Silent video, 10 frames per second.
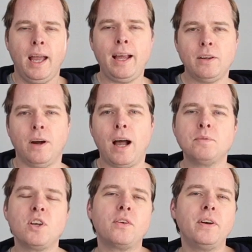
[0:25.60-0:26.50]
Hello,
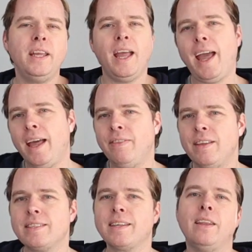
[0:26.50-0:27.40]
I'm Zachary and
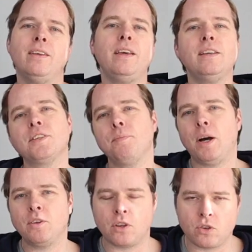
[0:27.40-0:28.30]
this channel is
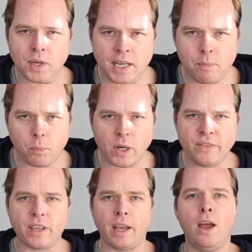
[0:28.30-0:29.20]
about 3D
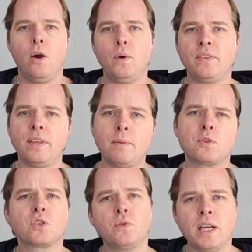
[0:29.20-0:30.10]
printing with
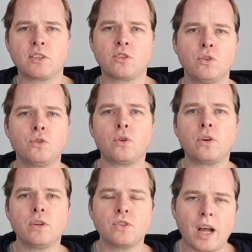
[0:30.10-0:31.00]
tips, tricks,
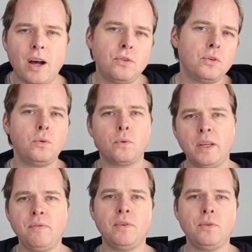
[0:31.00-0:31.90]
tutorials, how to
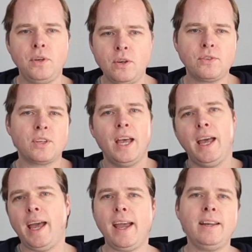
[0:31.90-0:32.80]
review news,
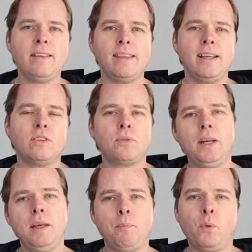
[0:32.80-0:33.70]
anything
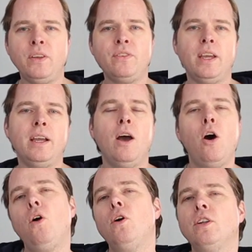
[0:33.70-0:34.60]
3D printing
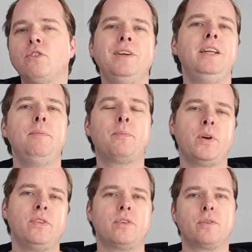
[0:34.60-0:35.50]
or 3D
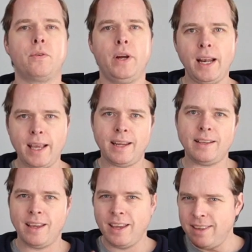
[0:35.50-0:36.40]
printer
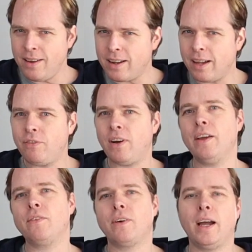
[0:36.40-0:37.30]
related you can
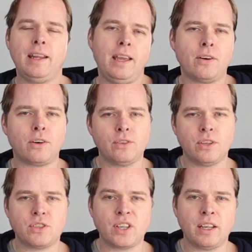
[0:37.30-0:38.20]
find right here on
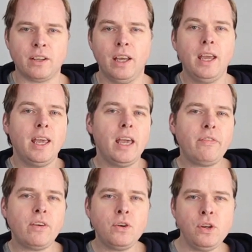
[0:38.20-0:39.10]
this channel.
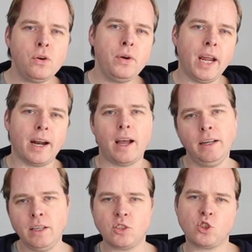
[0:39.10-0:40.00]
If you're new here
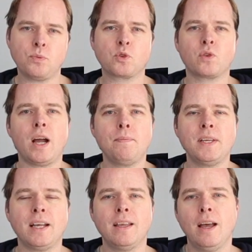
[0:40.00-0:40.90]
and not
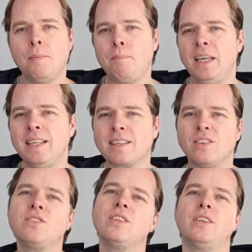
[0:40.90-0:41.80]
subscribed yet, please
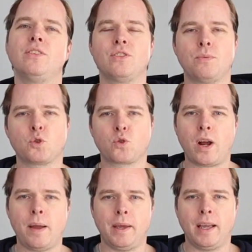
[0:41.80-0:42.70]
consider
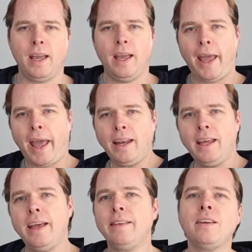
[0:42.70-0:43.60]
subscribing
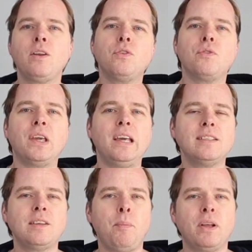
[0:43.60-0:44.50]
and hit the
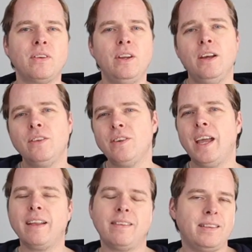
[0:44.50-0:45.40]
notification button to
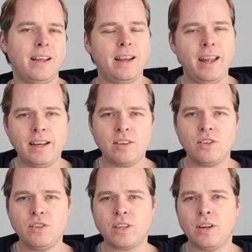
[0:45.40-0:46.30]
get the latest
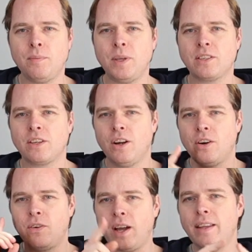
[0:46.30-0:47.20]
news and updates
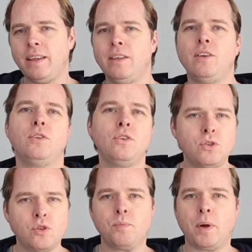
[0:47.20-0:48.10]
right in your
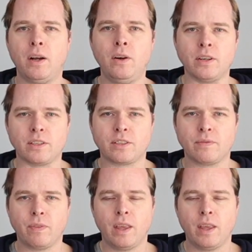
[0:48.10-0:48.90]
YouTube alerts.